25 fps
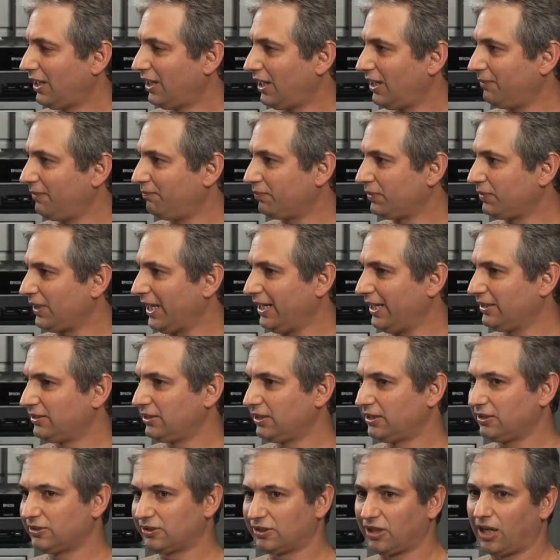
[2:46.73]
I
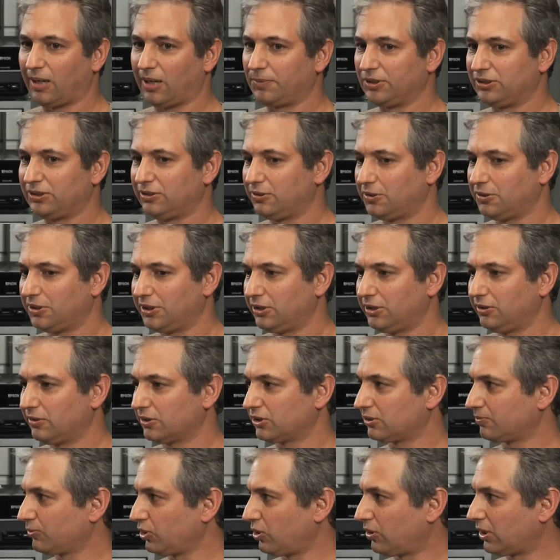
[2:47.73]
planned it as an opportunity to
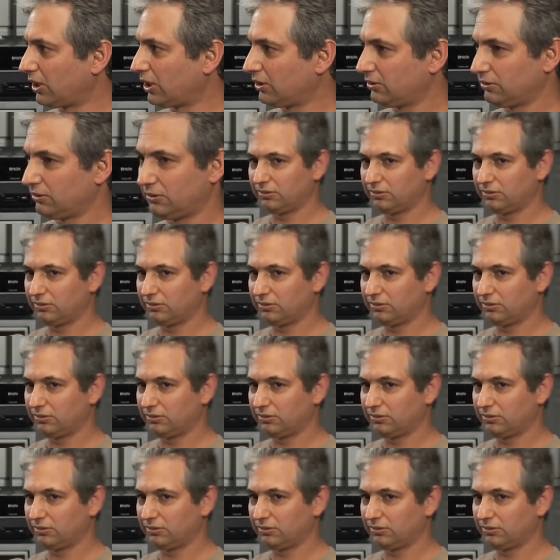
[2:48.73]
explore